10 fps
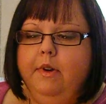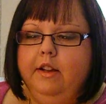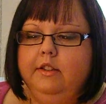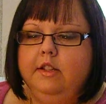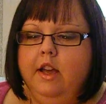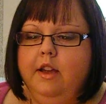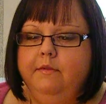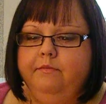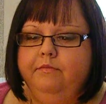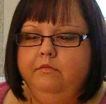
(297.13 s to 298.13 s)
But
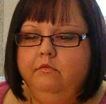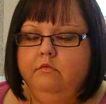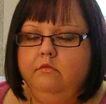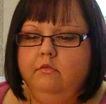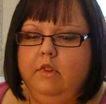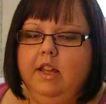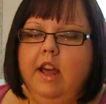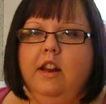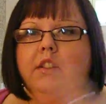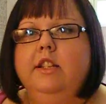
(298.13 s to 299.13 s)

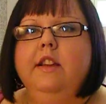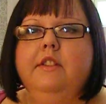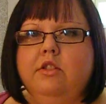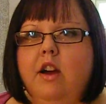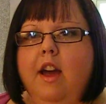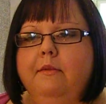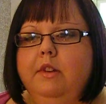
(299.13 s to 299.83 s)
yeah, I know I did give it a try.